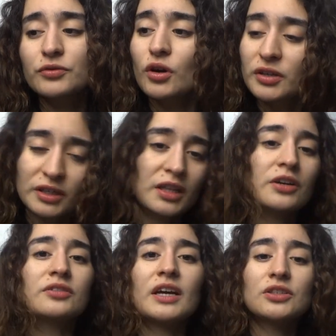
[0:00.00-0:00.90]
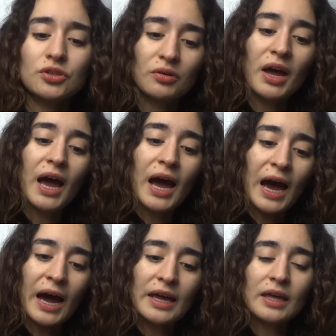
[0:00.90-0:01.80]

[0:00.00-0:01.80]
So I decluttered that too. I